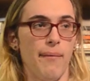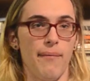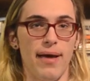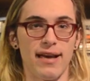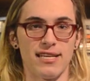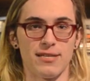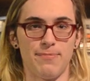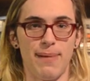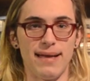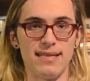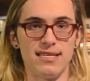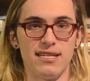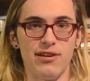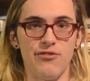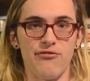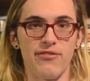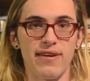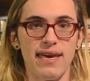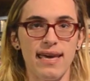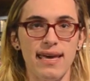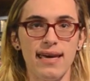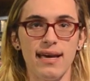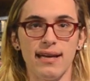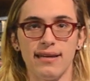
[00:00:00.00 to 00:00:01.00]
expensive
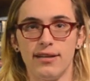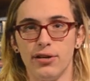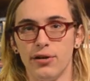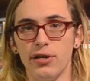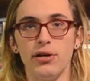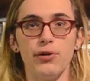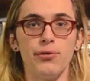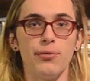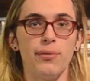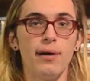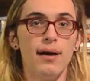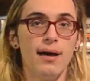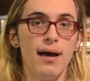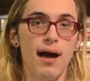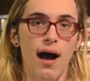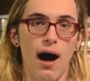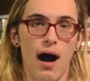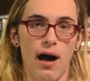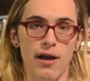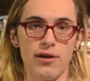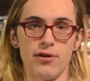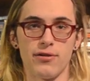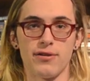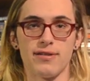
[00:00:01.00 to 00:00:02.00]
gi until you
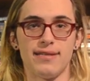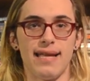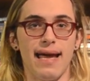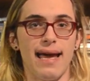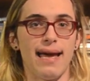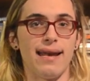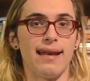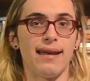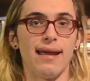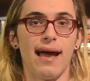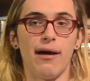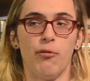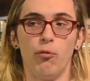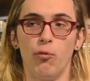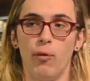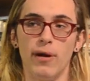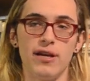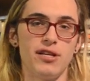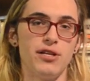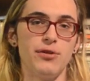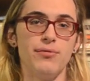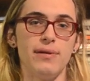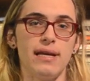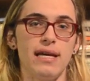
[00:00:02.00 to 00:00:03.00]
understand
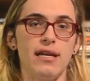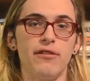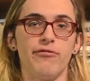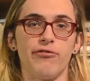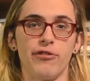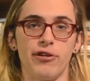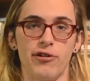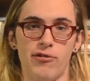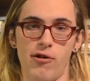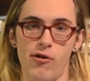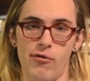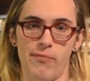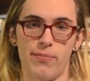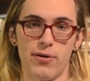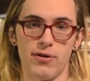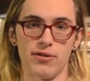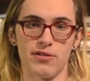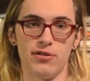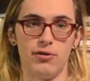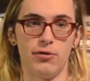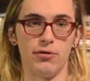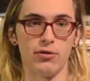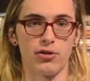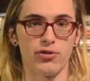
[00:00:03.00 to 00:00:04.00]
what you need for your own
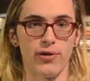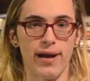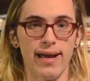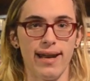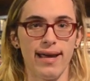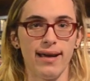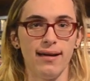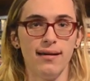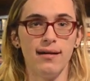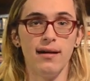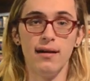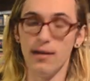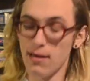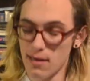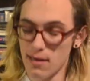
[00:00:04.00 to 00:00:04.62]
personal training.